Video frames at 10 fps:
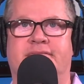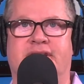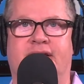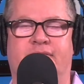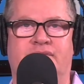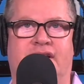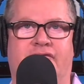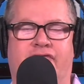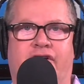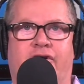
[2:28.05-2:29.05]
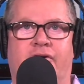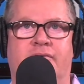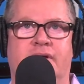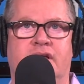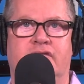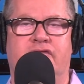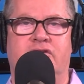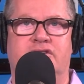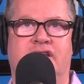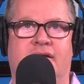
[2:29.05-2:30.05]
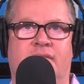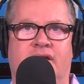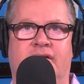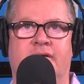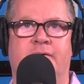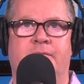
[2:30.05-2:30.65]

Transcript: Is that a, is that a fair fair statement?